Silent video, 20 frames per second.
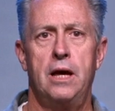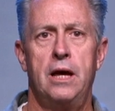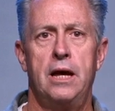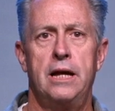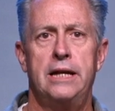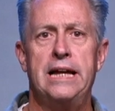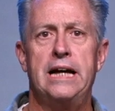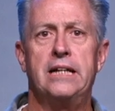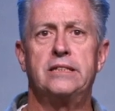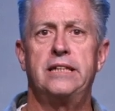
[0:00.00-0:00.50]

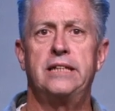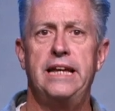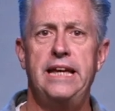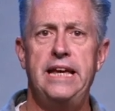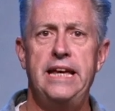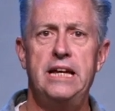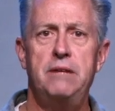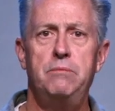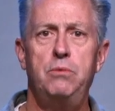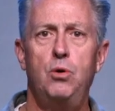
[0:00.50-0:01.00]
Now to
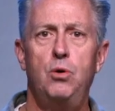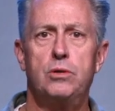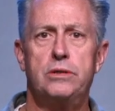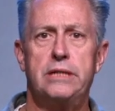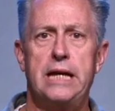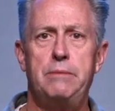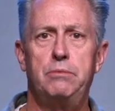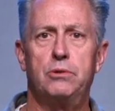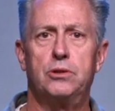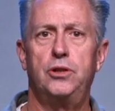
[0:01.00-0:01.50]
him who is
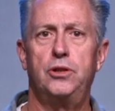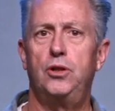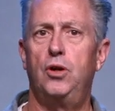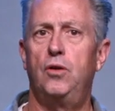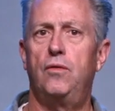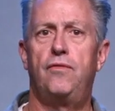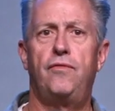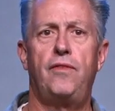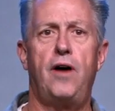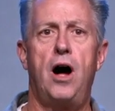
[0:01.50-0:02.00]
able to
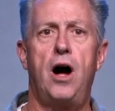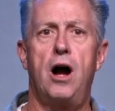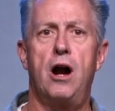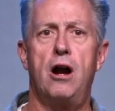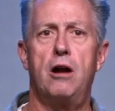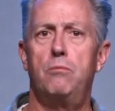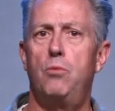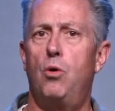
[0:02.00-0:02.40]
do far